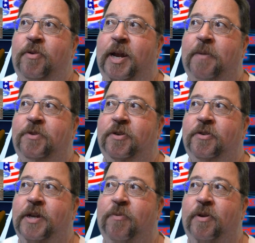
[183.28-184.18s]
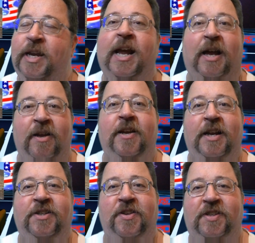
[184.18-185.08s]
Hampshire? Is that what? Yeah.
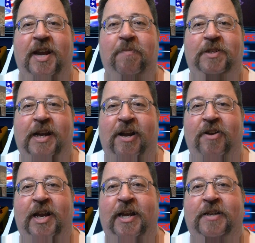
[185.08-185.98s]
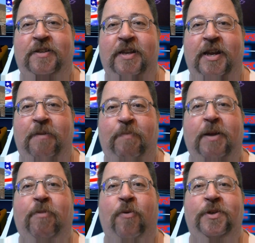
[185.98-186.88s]
It's in the same town as the
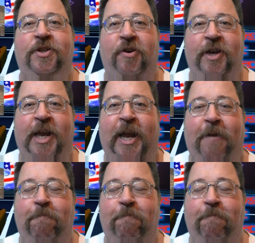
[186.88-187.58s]
Pinball Wizard Arcade.